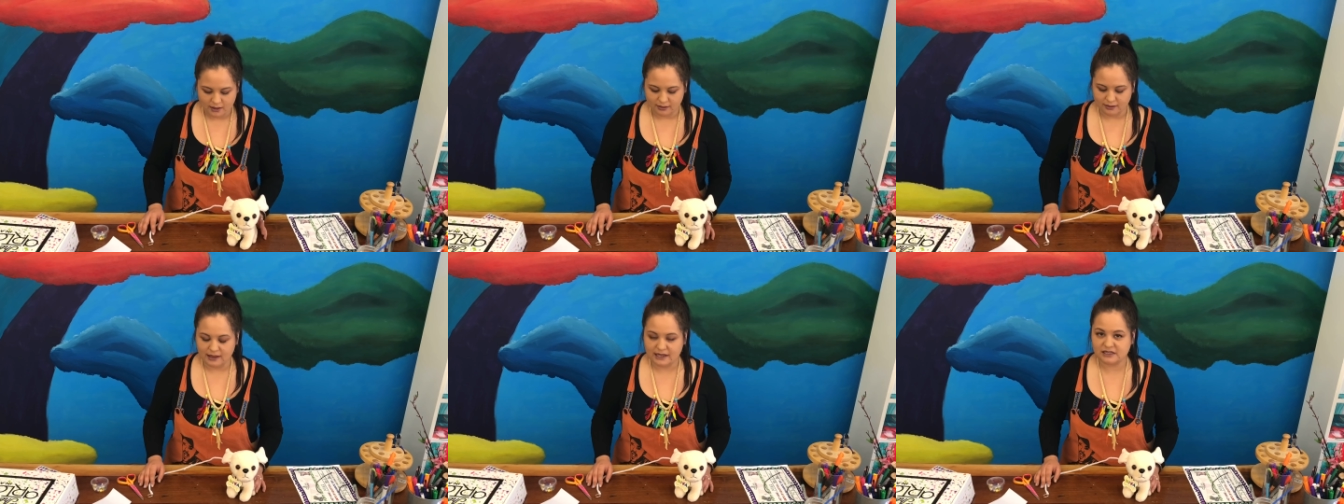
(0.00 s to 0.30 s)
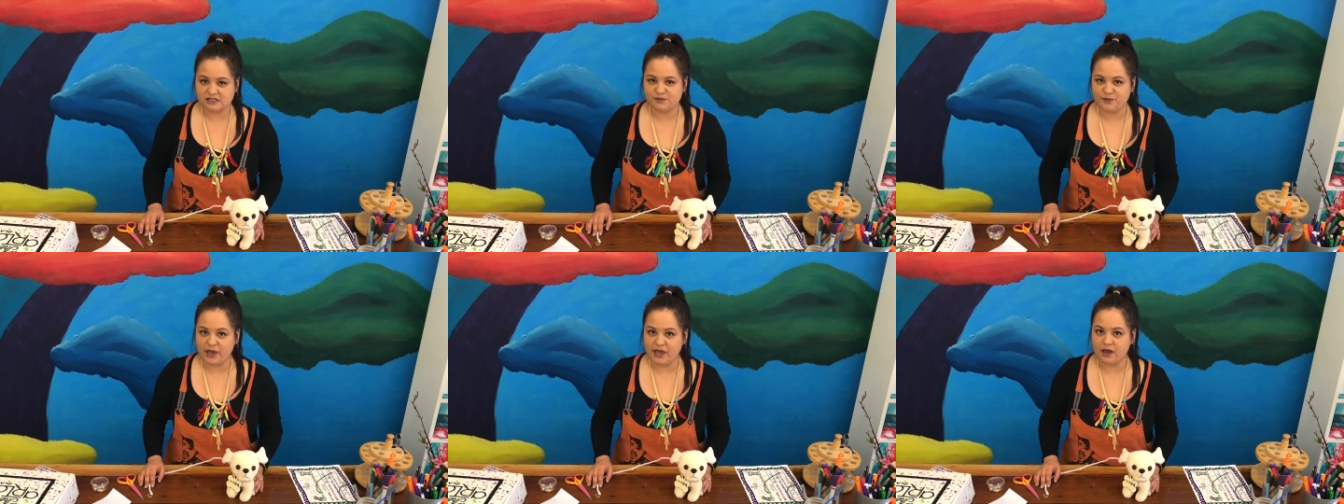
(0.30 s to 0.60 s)

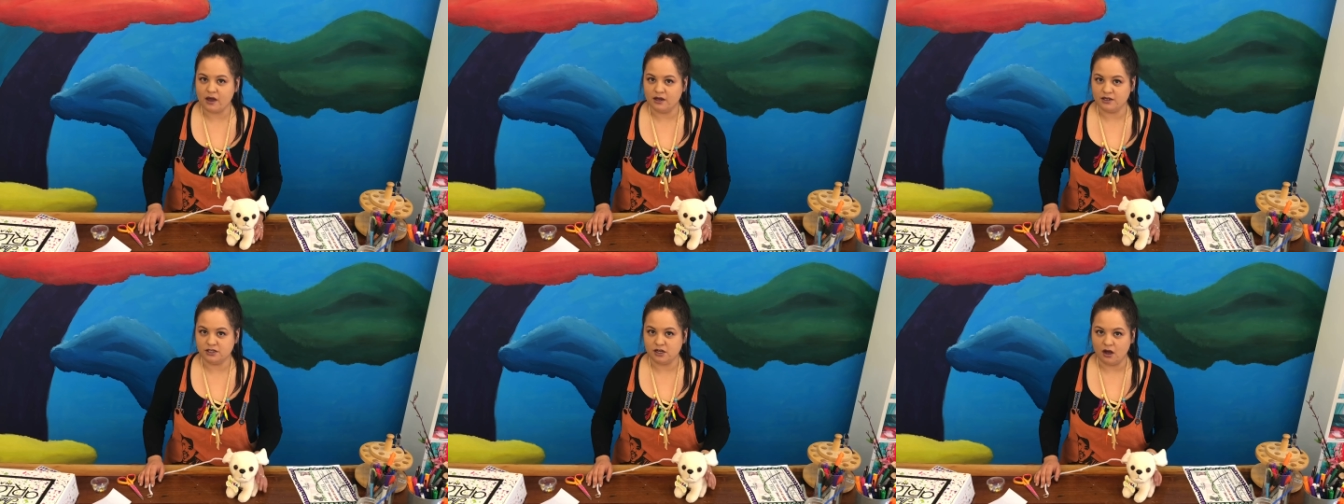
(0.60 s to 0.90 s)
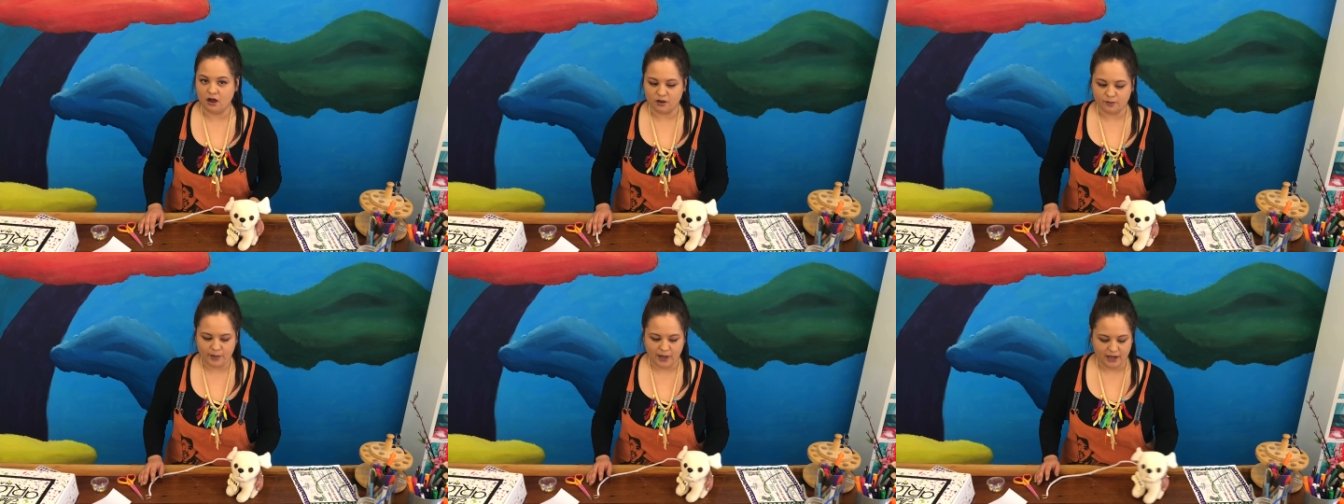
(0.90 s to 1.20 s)
let's make a
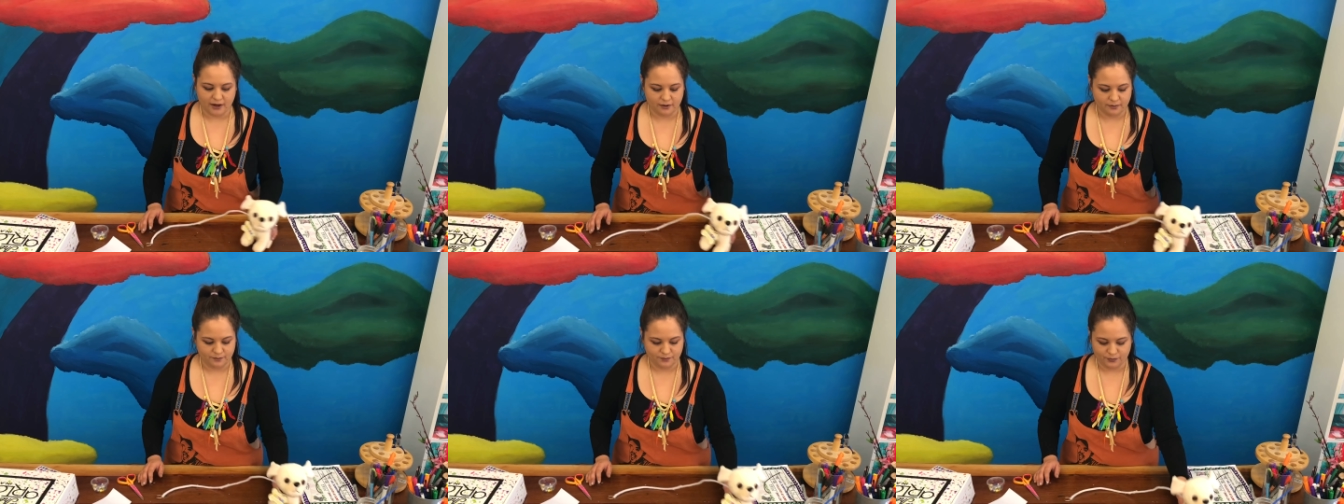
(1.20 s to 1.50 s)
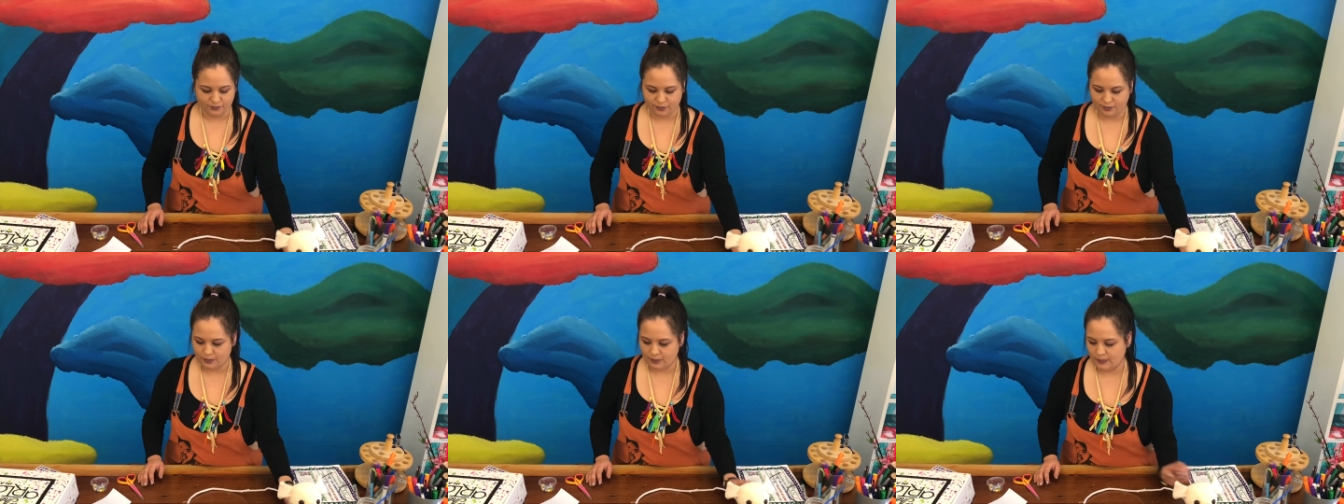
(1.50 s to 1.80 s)
dog bed.
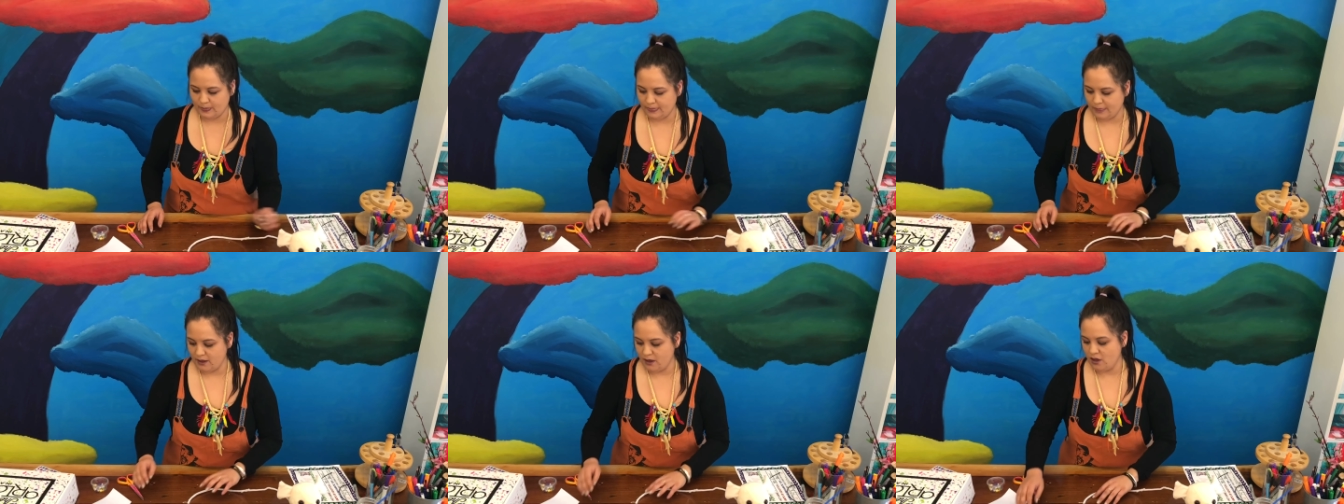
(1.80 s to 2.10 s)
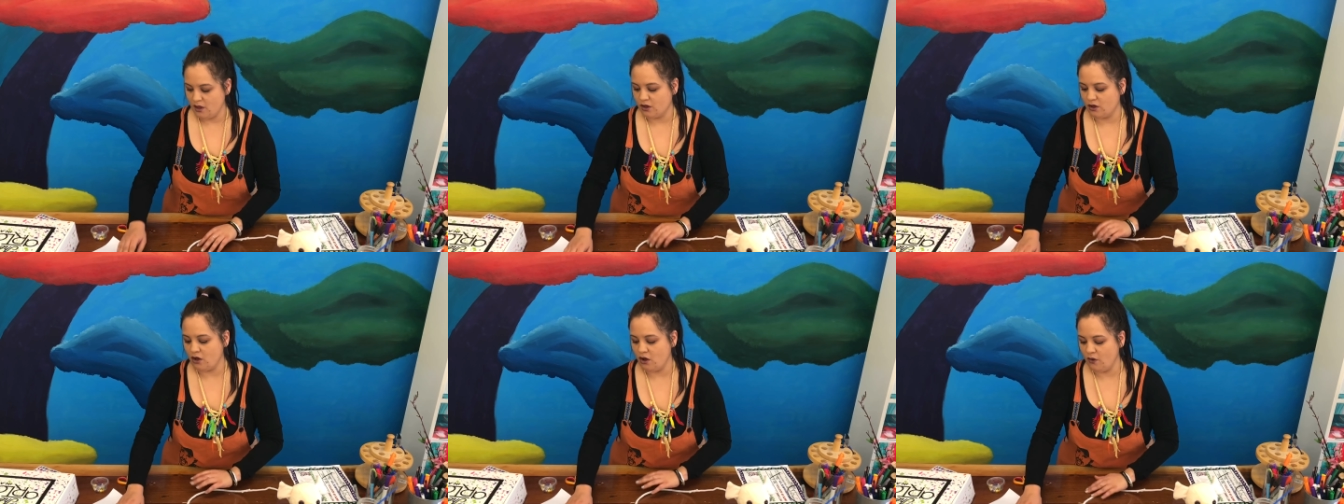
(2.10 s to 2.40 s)

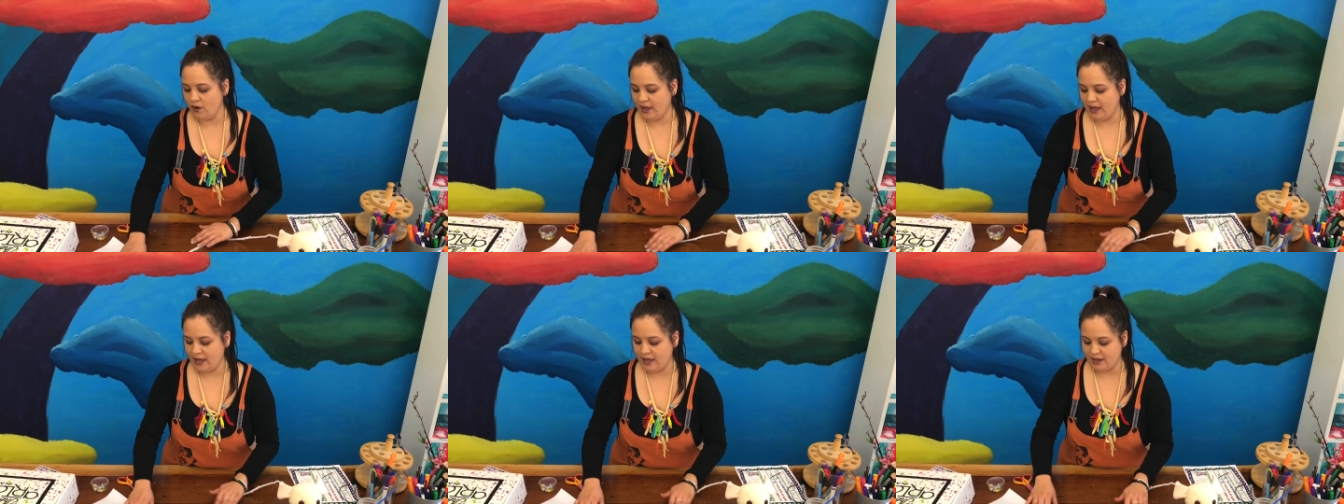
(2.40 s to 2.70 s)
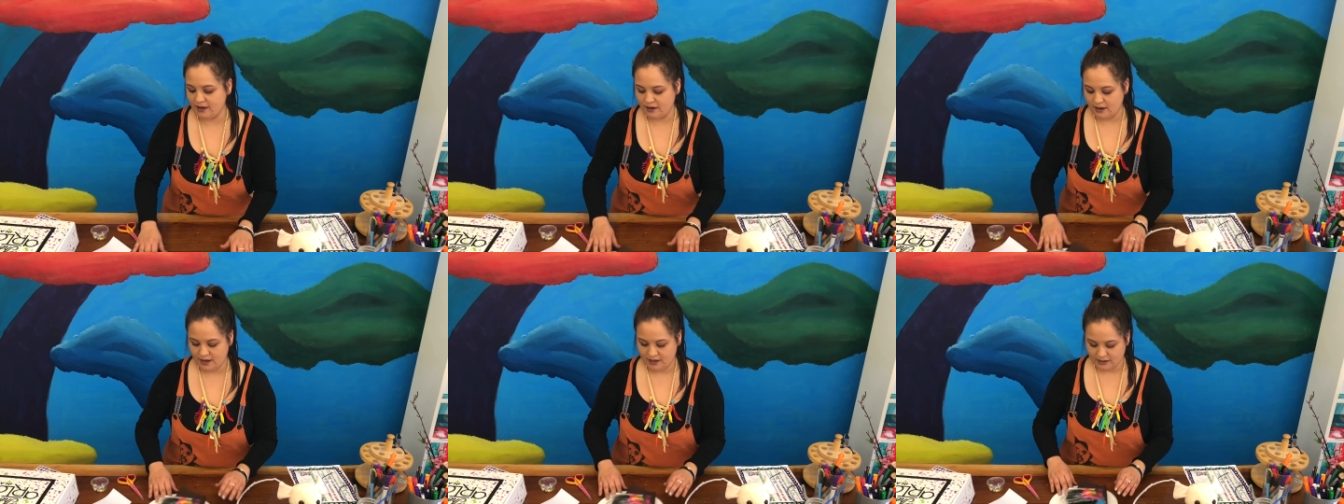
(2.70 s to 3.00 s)
Go
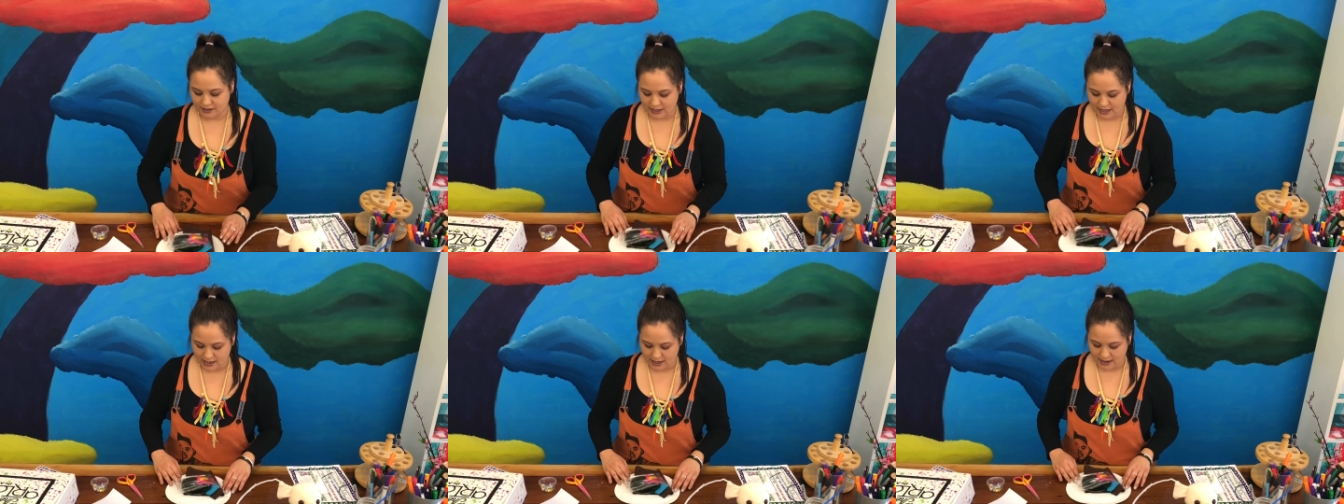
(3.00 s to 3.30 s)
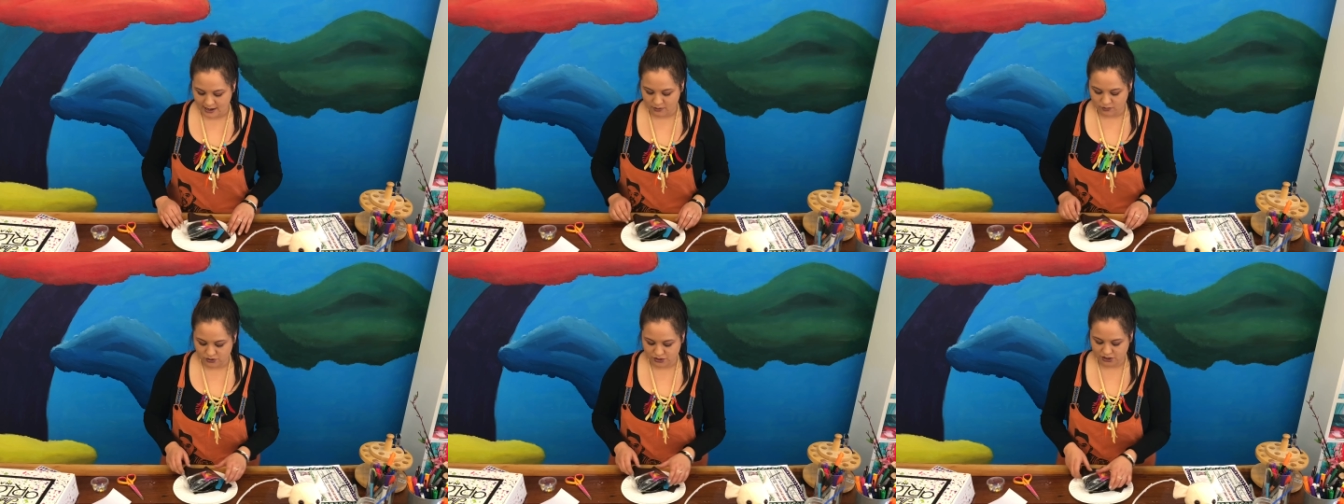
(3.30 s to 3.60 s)
ahead and get
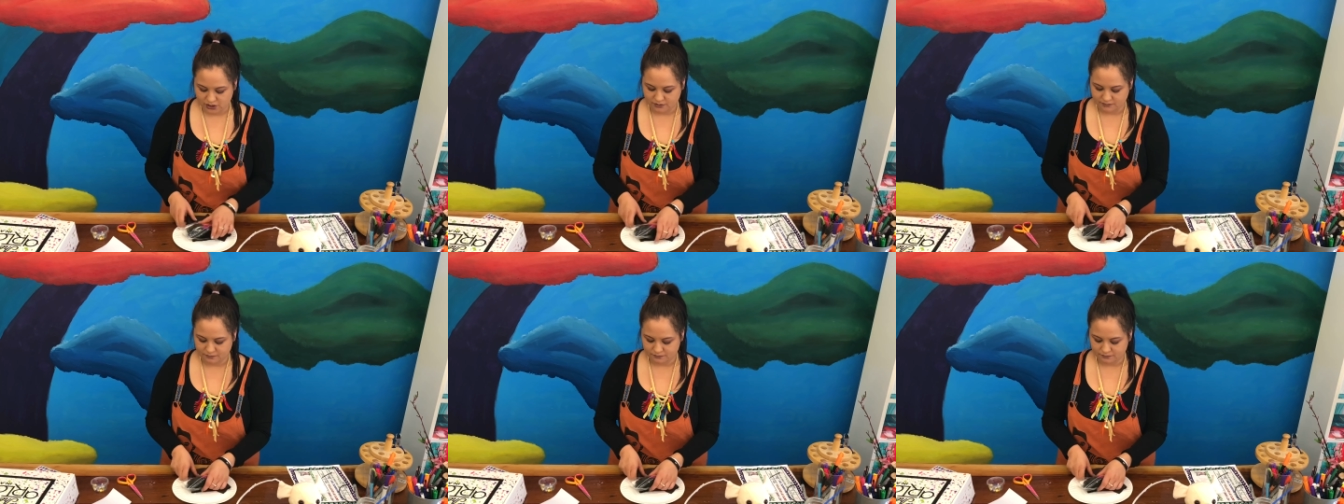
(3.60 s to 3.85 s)
out